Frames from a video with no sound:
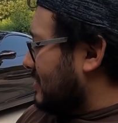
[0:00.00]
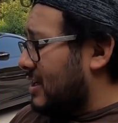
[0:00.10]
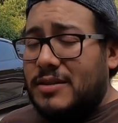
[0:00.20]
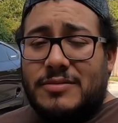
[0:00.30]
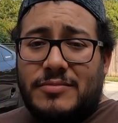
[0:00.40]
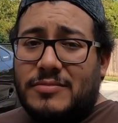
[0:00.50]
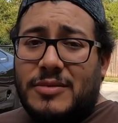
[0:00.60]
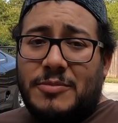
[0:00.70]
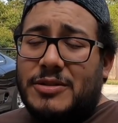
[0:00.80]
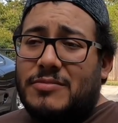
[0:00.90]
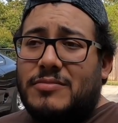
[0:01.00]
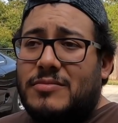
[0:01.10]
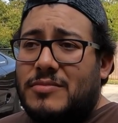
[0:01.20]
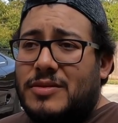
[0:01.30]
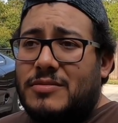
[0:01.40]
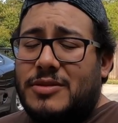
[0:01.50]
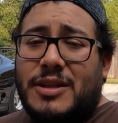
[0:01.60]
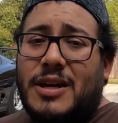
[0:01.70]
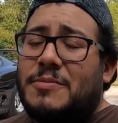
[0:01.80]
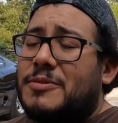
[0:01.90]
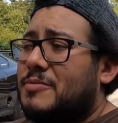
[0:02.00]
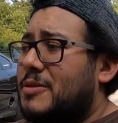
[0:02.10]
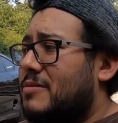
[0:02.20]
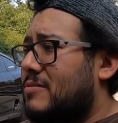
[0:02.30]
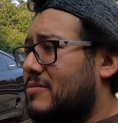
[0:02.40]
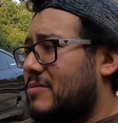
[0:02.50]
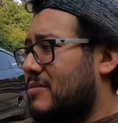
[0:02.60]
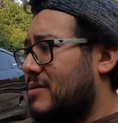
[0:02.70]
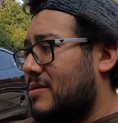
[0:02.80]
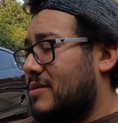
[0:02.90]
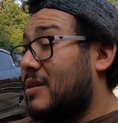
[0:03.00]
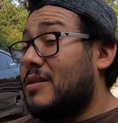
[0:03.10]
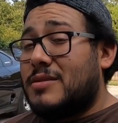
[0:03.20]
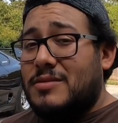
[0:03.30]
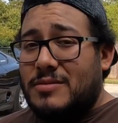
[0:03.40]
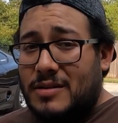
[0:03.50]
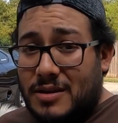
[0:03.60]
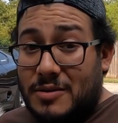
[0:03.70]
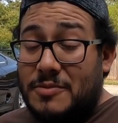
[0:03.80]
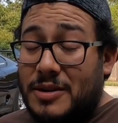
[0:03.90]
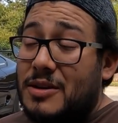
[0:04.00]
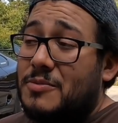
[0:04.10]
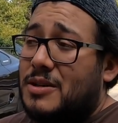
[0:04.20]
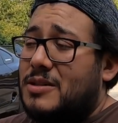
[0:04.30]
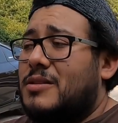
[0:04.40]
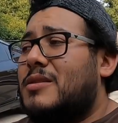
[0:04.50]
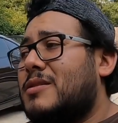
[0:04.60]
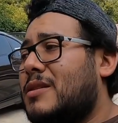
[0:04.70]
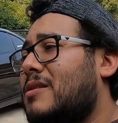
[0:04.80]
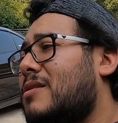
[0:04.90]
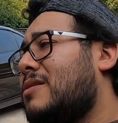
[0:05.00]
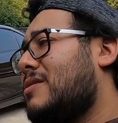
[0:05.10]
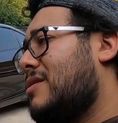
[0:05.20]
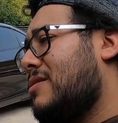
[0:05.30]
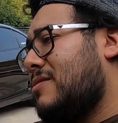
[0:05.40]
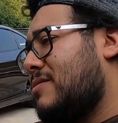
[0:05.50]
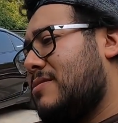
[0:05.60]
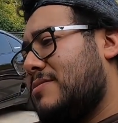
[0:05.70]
yeah, I mean, shit happens, man. It sucks. Like, it really sucks. I didn't